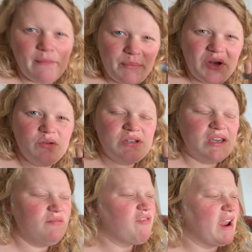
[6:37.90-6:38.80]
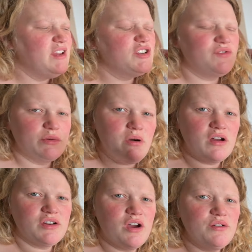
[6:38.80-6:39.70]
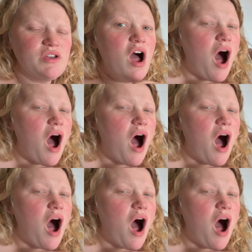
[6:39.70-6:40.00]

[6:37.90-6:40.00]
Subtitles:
the Beauty range of tomatoes,